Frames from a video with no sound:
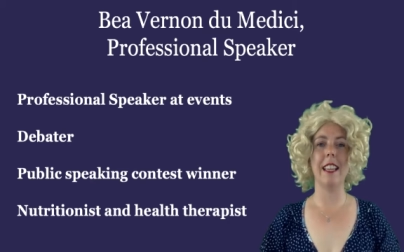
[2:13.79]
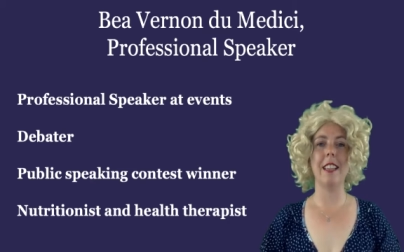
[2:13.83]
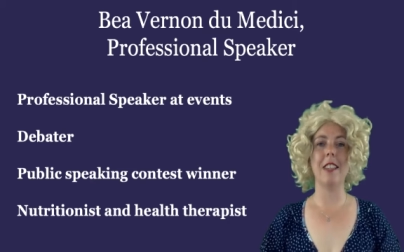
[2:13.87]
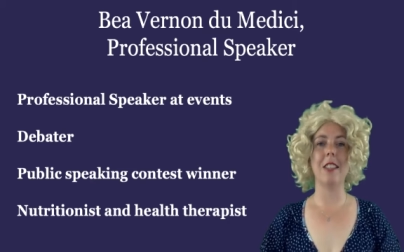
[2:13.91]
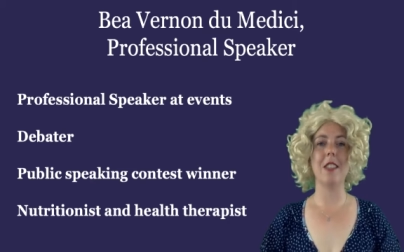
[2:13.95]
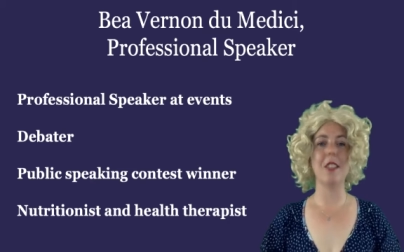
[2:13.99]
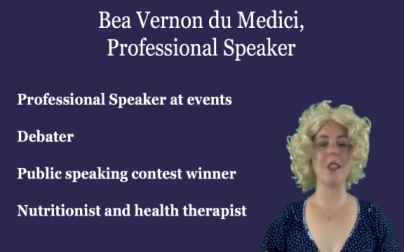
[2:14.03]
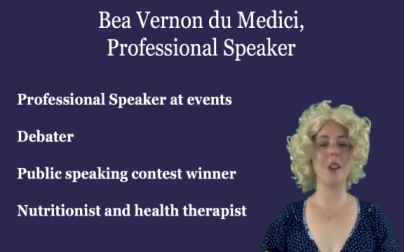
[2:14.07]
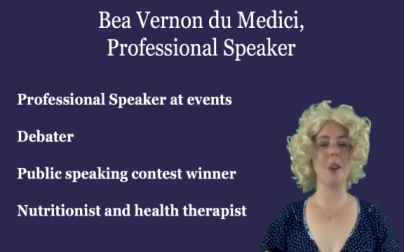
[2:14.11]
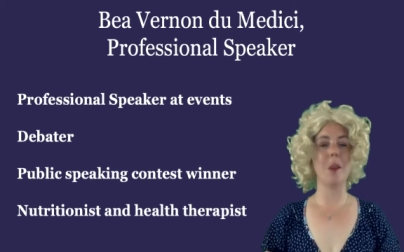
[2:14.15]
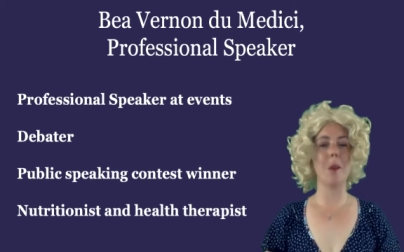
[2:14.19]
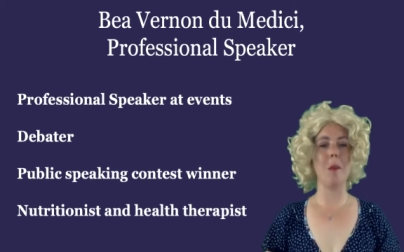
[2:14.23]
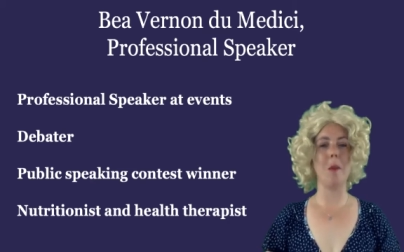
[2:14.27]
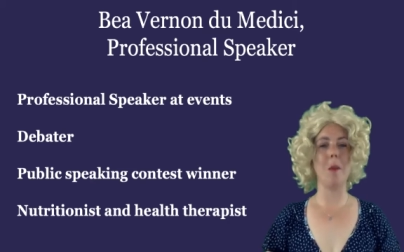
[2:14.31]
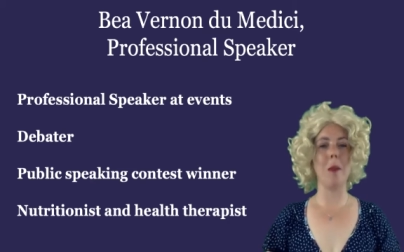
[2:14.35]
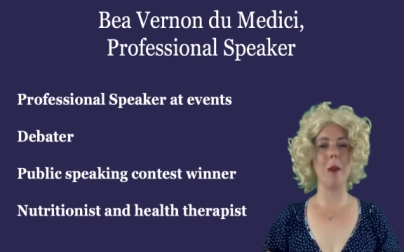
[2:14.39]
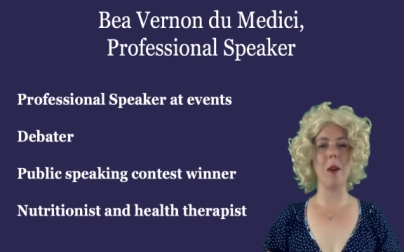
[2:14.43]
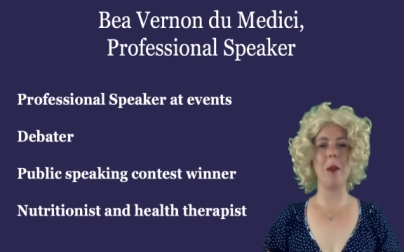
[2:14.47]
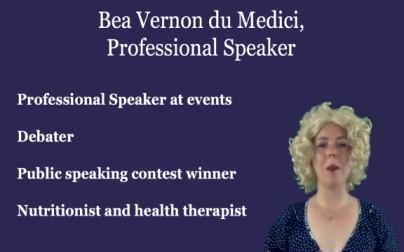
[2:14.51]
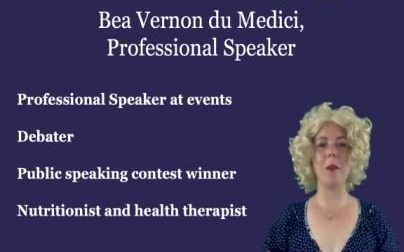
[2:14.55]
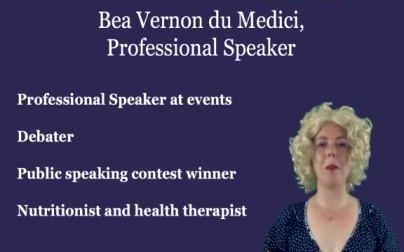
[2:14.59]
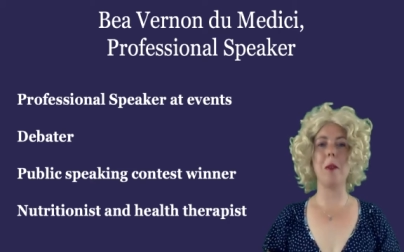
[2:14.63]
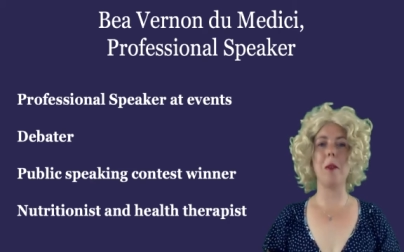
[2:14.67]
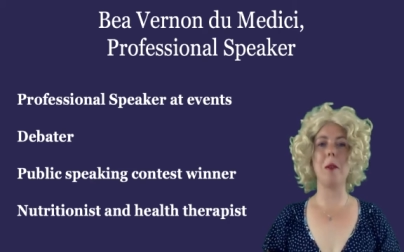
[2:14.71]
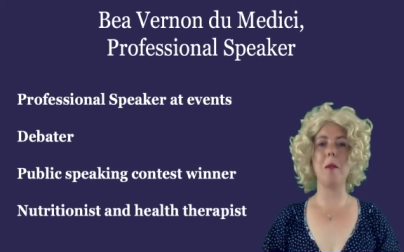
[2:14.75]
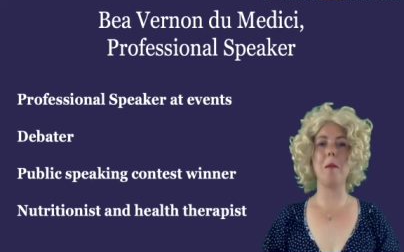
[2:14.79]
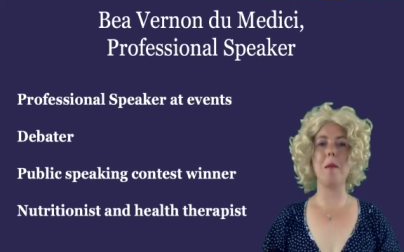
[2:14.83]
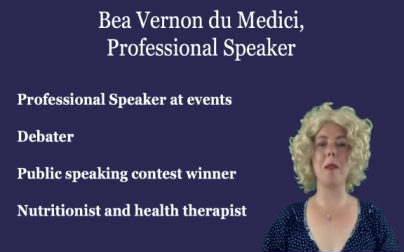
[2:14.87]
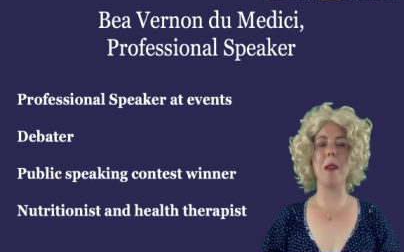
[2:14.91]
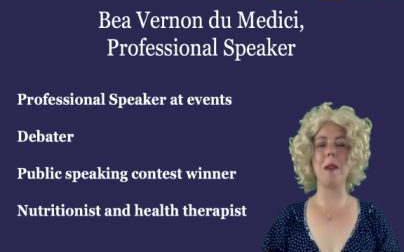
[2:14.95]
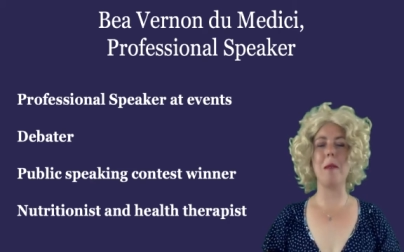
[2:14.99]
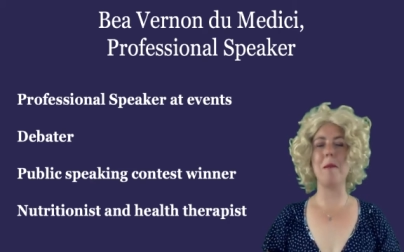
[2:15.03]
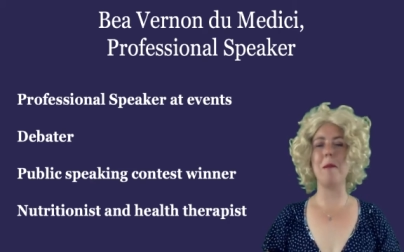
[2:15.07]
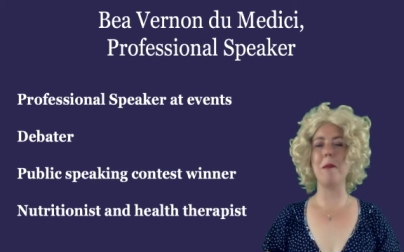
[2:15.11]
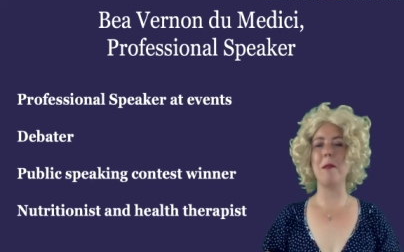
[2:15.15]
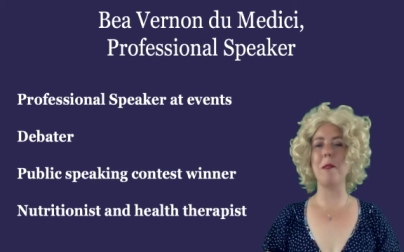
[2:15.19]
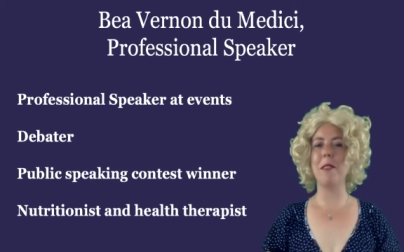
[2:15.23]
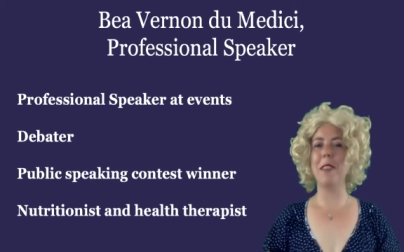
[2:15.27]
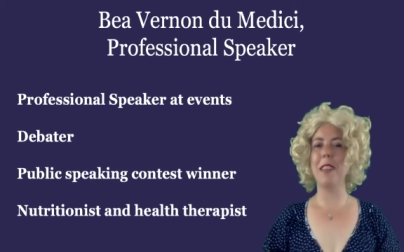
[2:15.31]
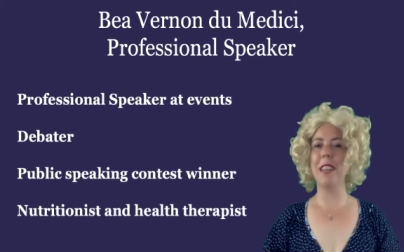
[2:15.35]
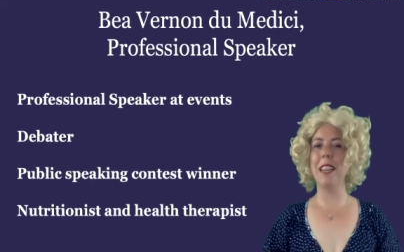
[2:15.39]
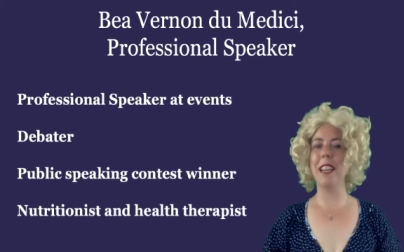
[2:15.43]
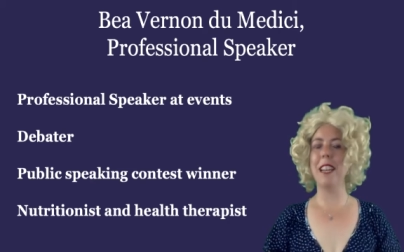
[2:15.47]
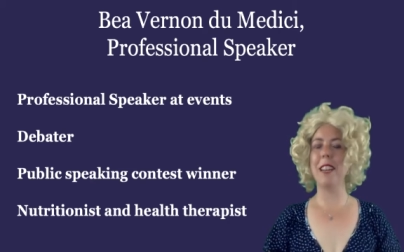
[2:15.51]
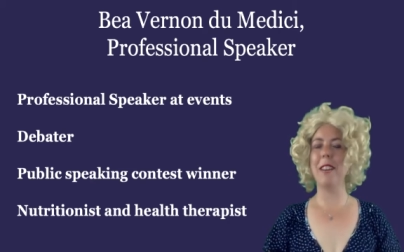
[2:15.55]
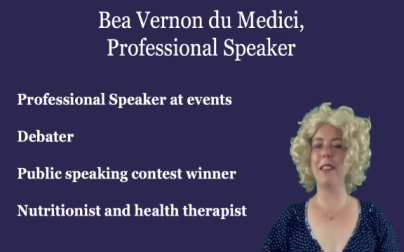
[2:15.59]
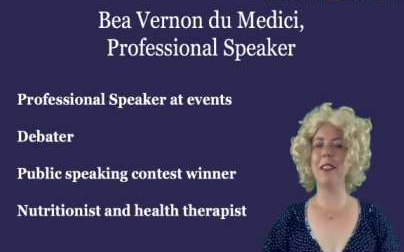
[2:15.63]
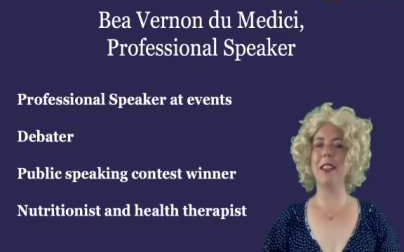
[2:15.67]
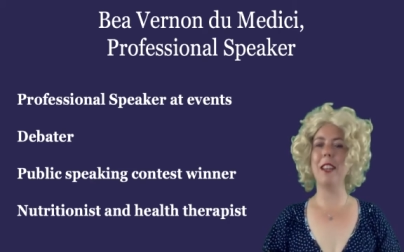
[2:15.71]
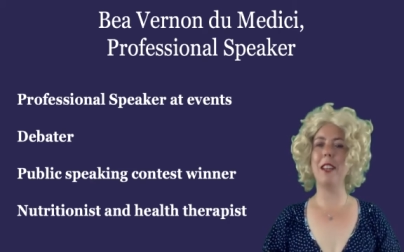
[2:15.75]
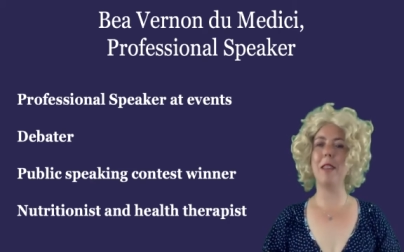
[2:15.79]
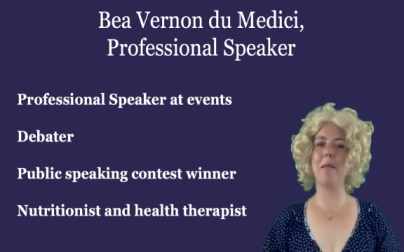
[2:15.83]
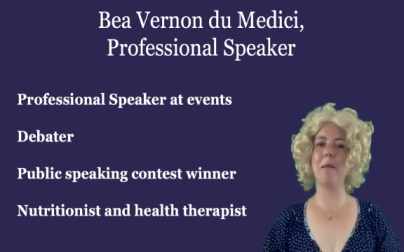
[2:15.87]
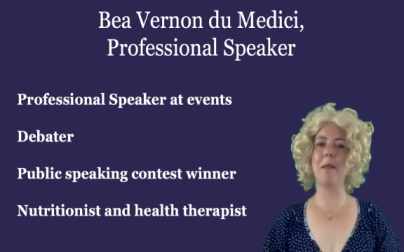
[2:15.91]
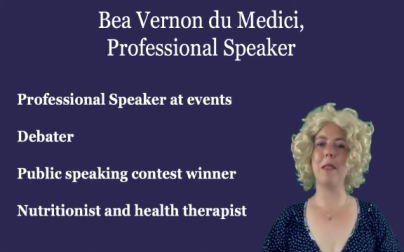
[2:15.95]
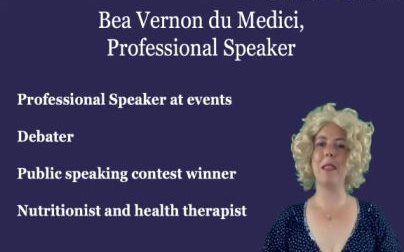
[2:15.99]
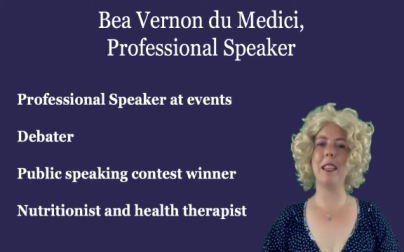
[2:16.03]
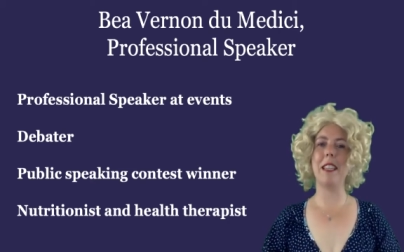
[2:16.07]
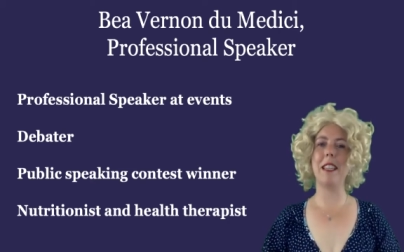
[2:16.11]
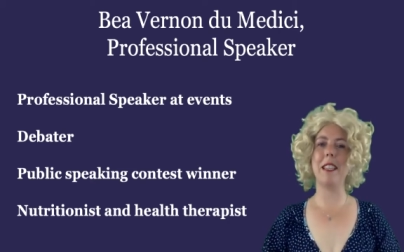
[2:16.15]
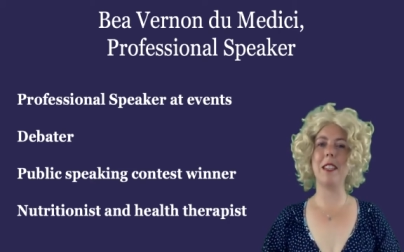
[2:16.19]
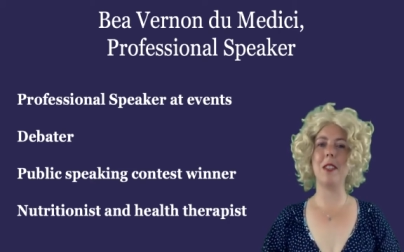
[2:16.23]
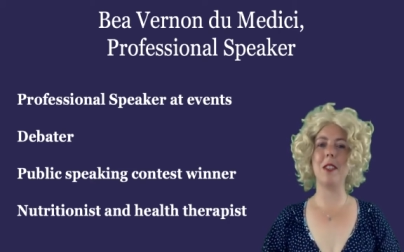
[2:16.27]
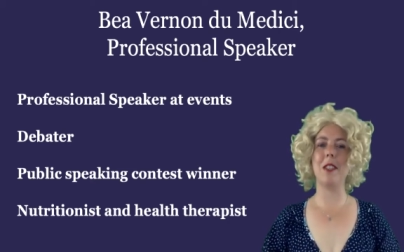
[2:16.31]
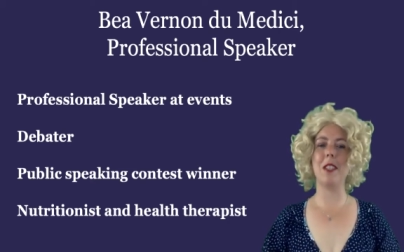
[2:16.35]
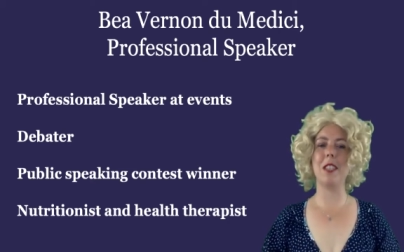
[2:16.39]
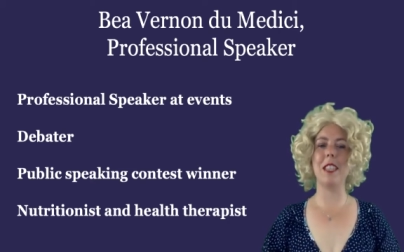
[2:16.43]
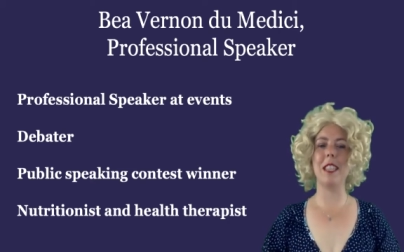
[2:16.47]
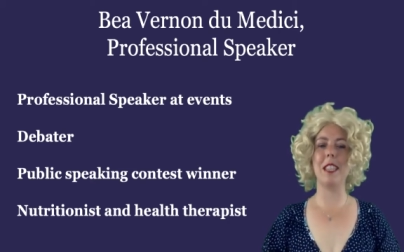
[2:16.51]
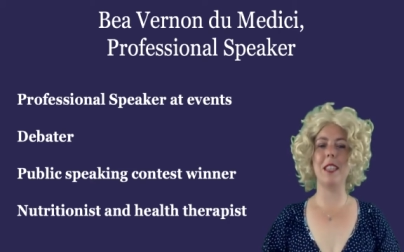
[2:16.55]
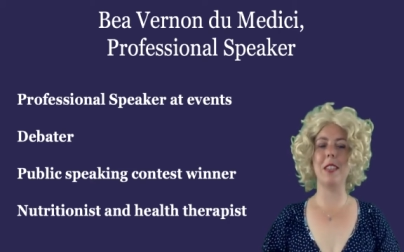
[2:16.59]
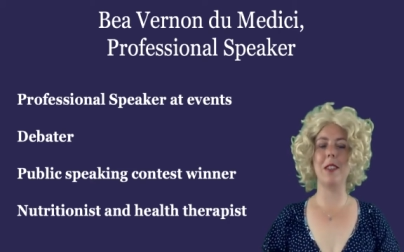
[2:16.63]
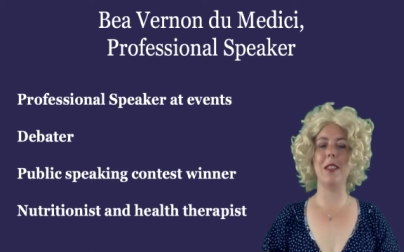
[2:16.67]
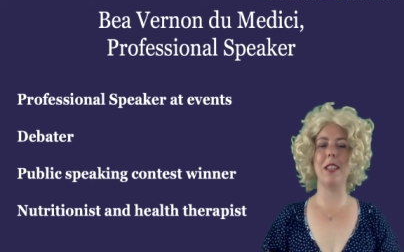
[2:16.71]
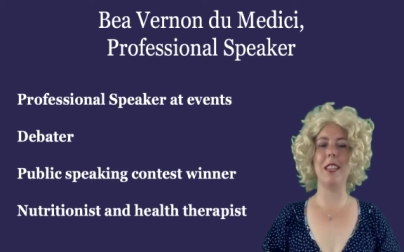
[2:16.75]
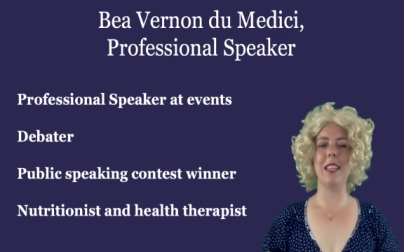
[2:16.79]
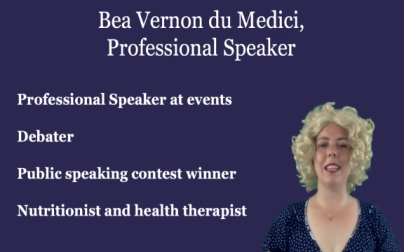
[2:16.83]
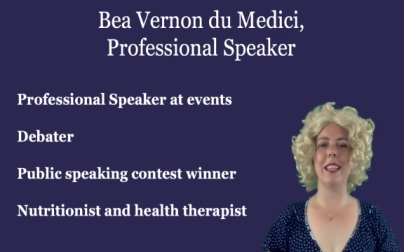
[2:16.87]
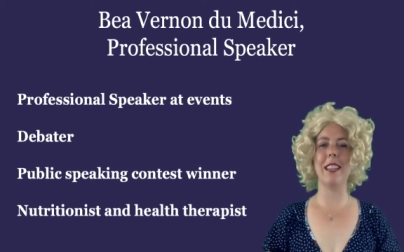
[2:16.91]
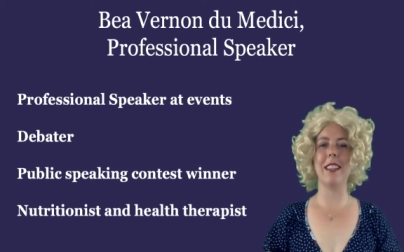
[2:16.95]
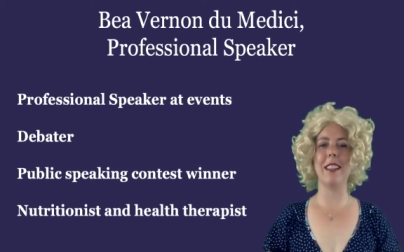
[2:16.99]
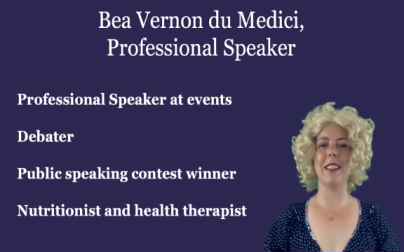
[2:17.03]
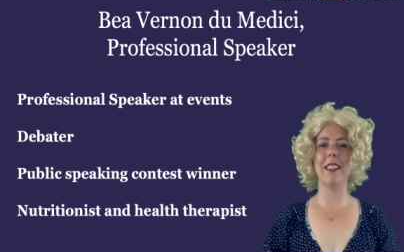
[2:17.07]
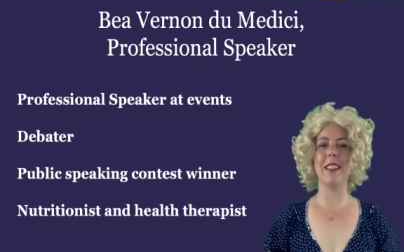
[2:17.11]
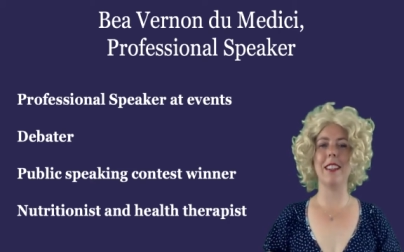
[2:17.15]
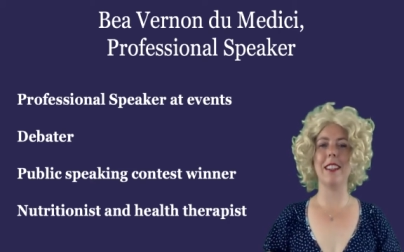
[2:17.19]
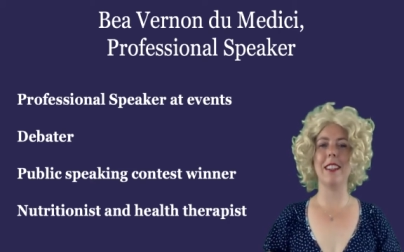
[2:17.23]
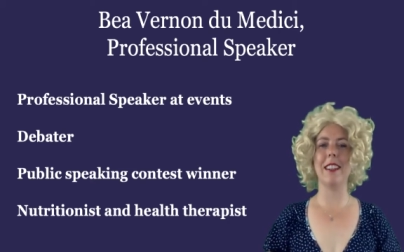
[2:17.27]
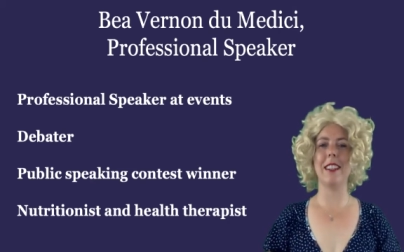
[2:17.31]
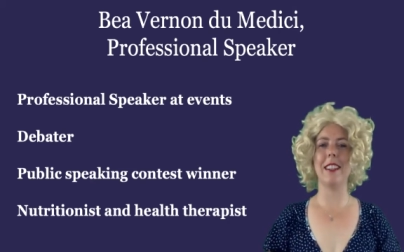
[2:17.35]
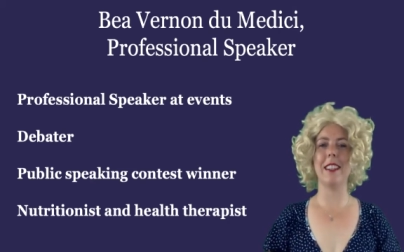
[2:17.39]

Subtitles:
So welcome, I'm really pleased to see you here.